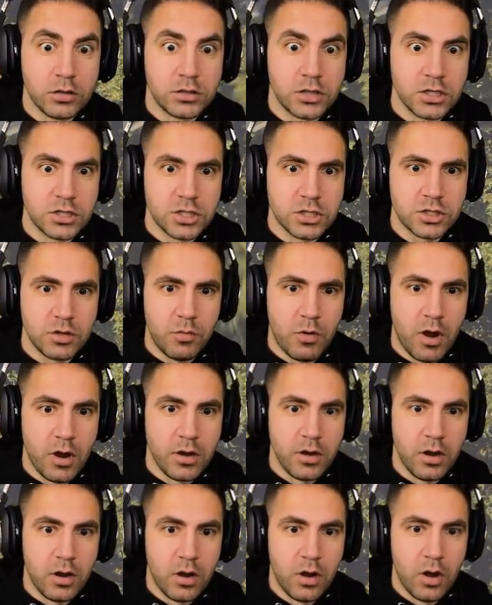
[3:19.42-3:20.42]
This is the
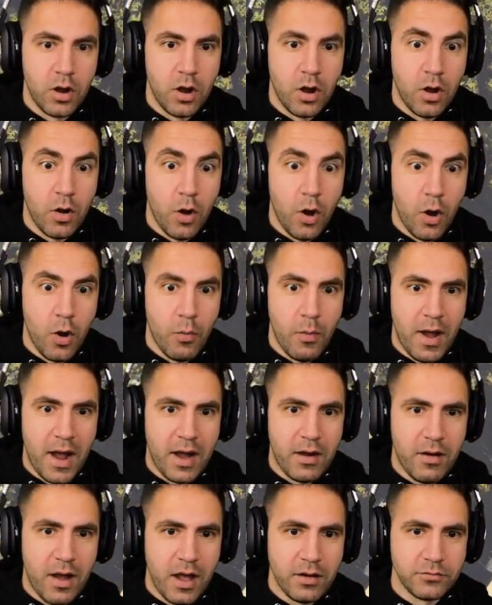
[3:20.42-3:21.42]
one. Oh
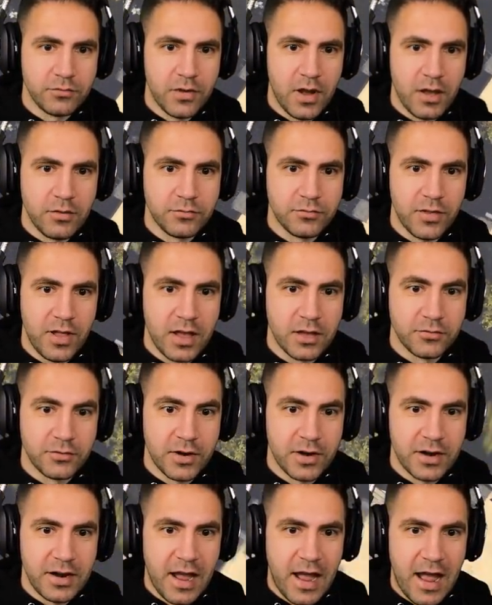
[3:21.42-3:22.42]
wow, I'm I'm flying
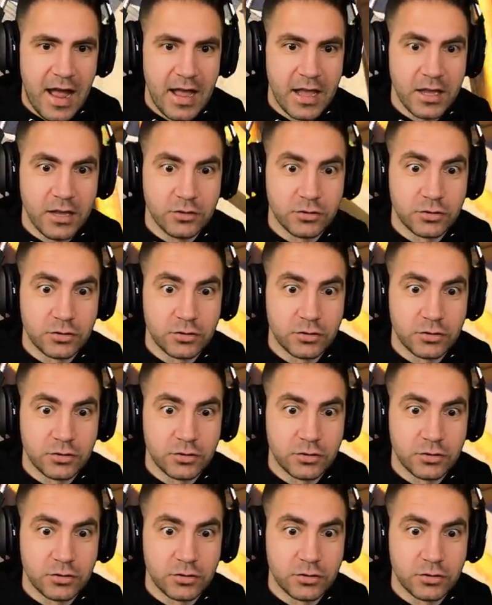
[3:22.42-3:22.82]
very high.